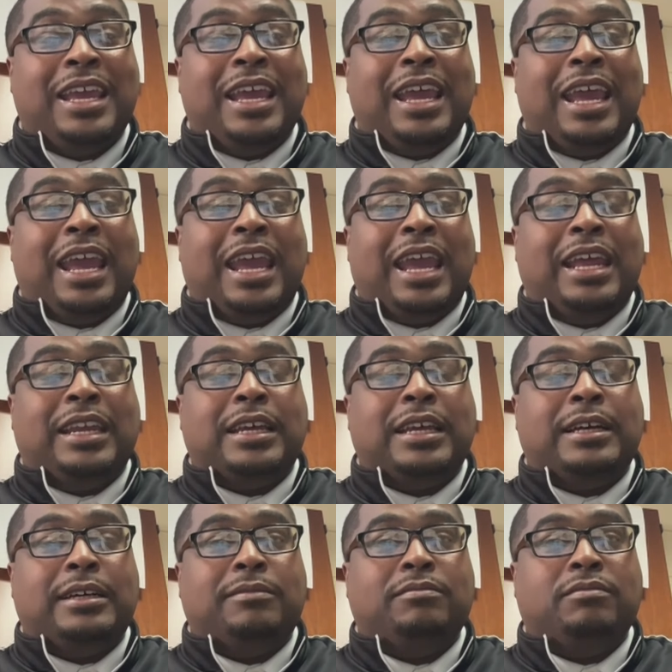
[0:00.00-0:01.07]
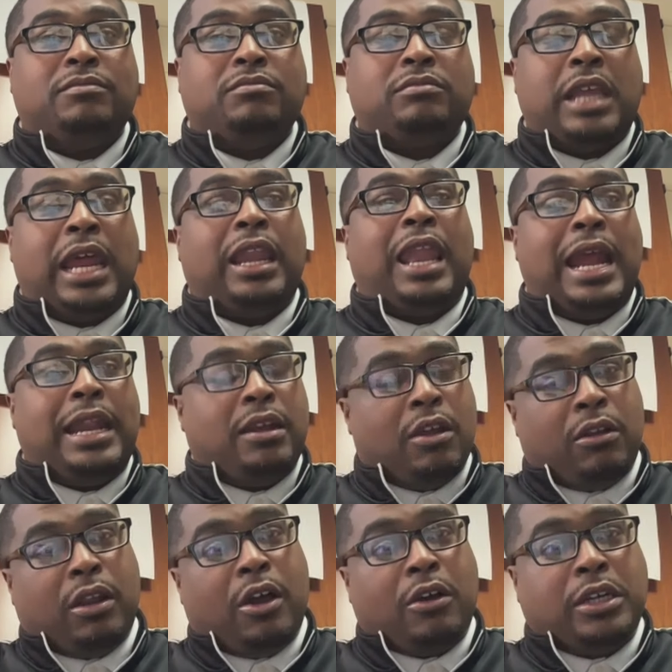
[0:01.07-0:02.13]
and um, that light no
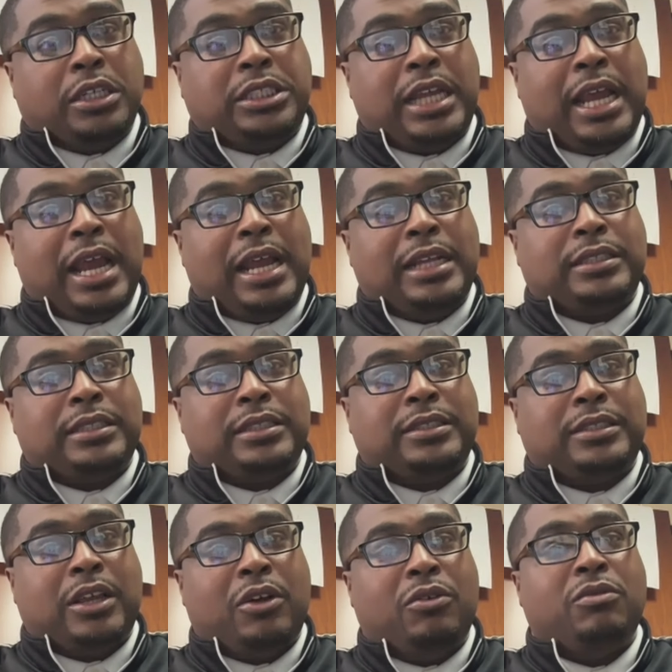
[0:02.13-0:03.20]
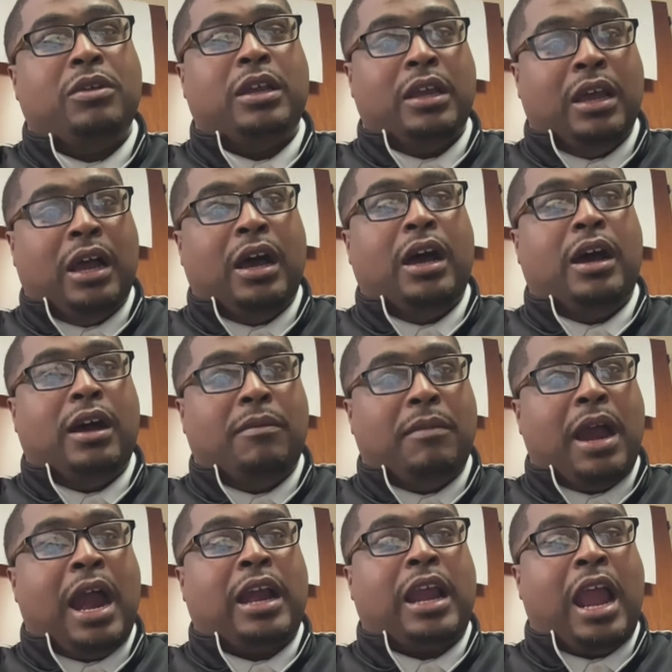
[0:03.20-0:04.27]
longer shines. And so um,
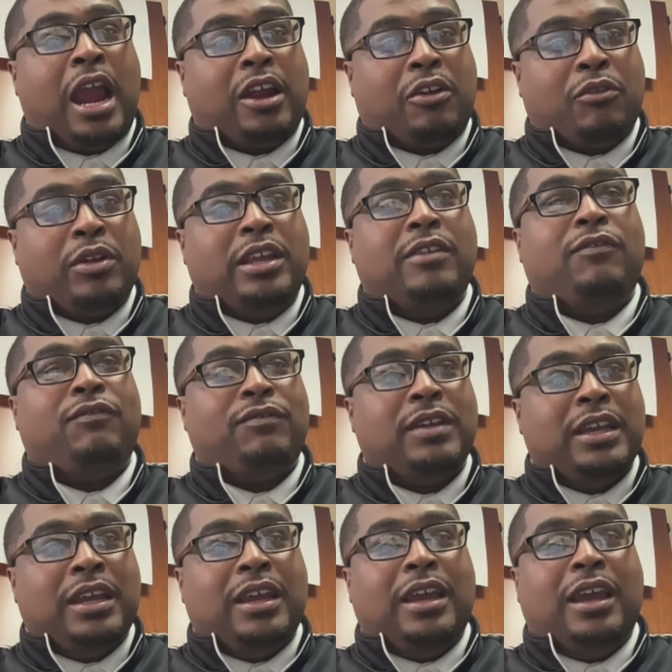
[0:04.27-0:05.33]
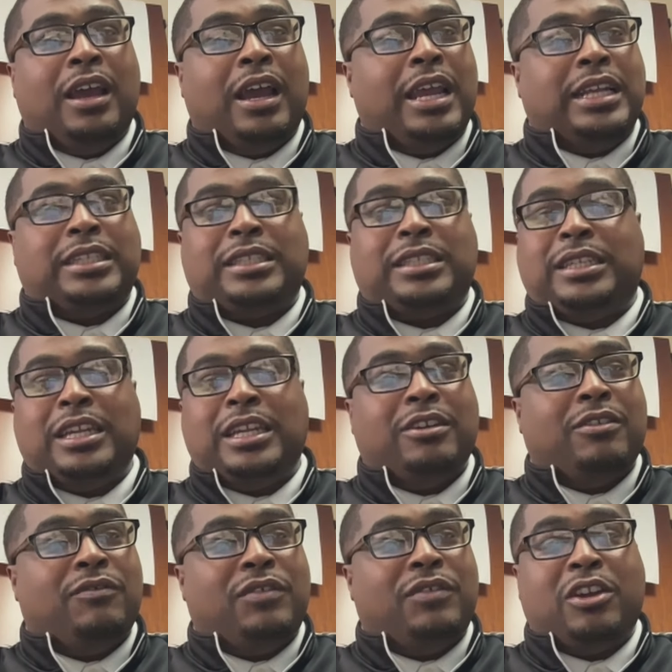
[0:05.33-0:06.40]
our, our, grief uh, is still
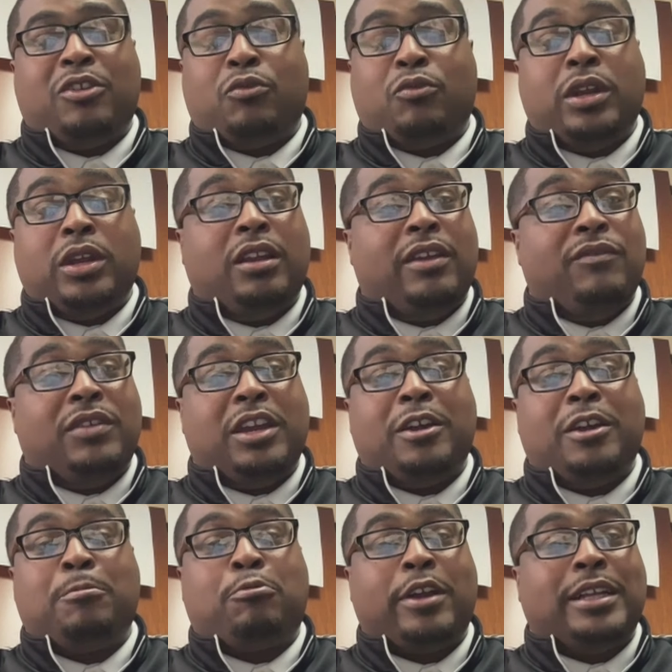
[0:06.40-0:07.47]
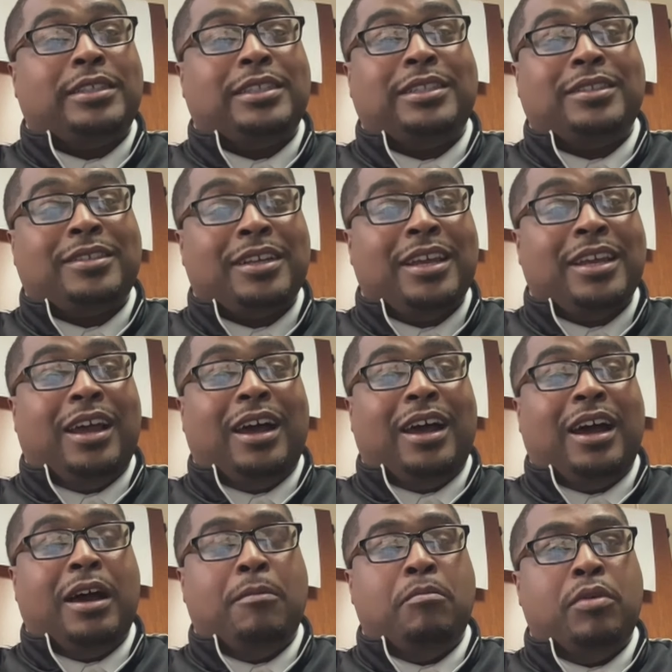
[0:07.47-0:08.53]
very real and very present,
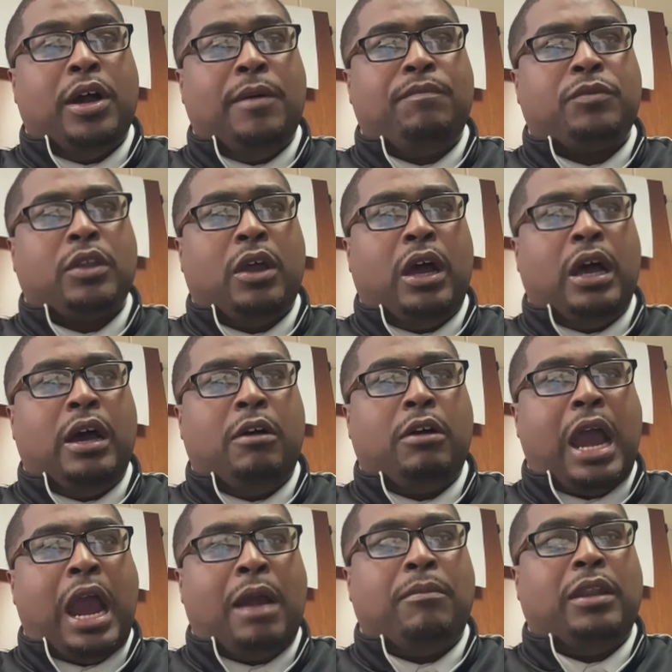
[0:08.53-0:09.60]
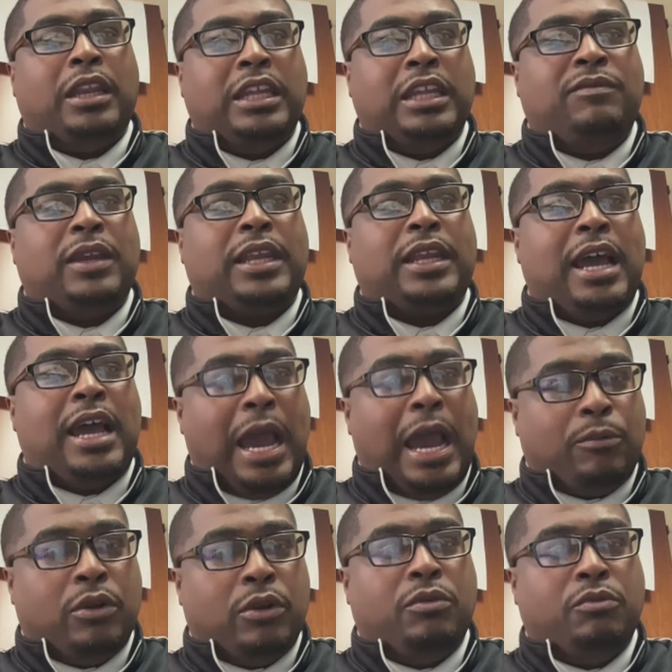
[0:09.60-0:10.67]
uh, but uh, our belief in God
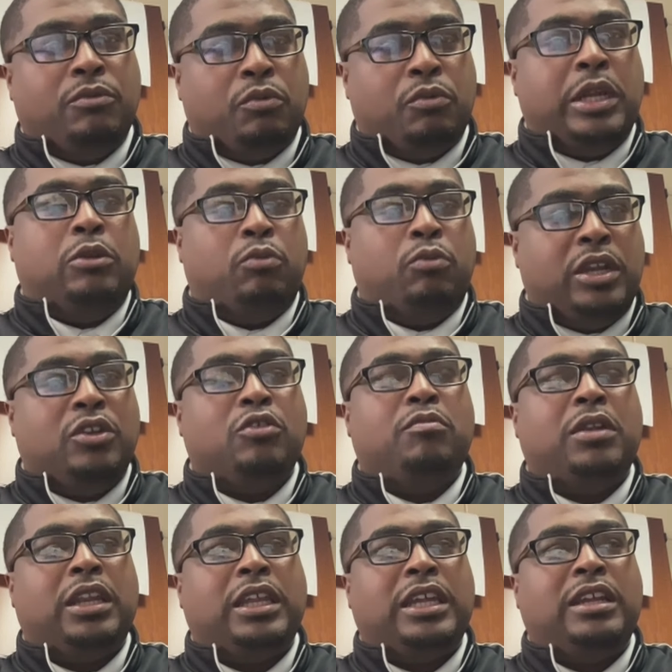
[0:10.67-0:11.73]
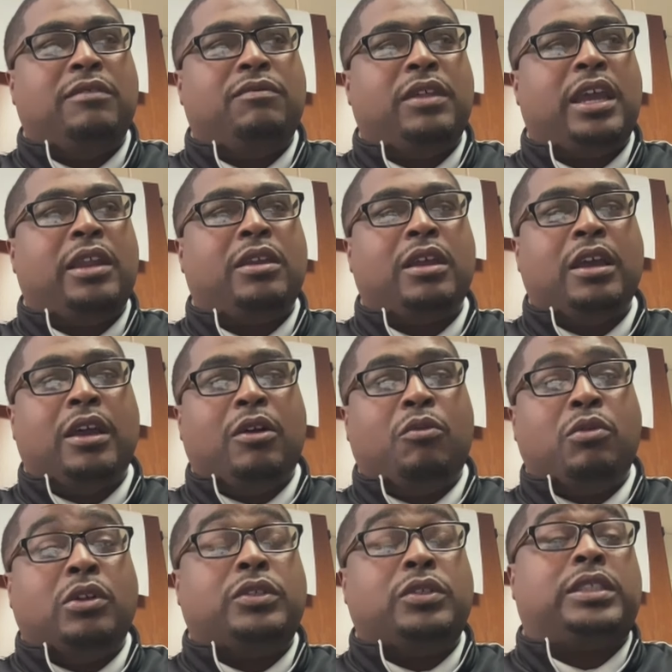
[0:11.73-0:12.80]
will we, we do believe that
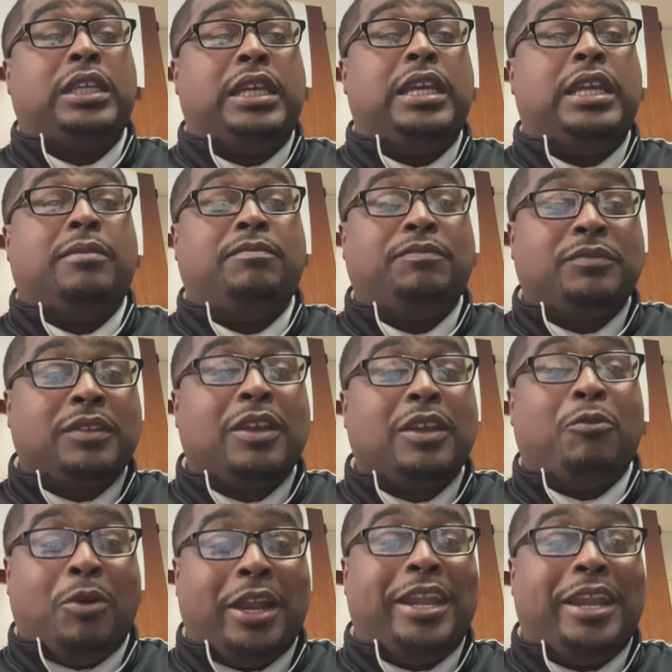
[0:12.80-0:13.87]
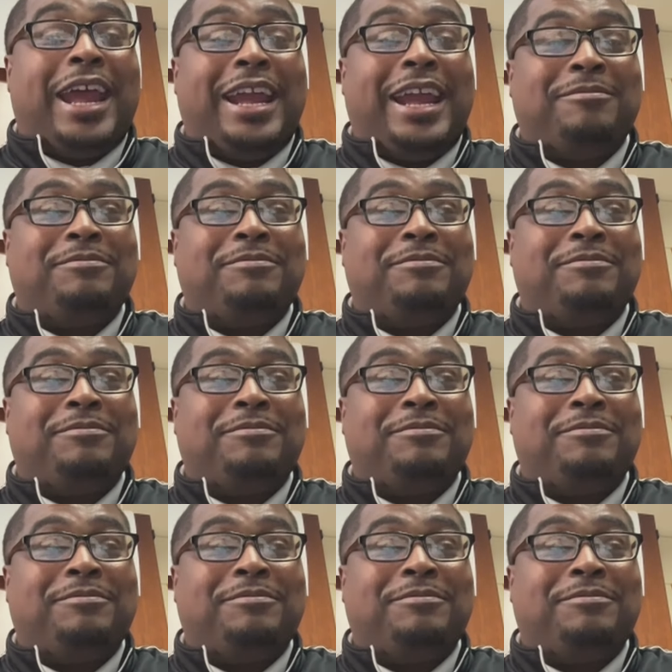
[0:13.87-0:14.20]
we'll see Him one day.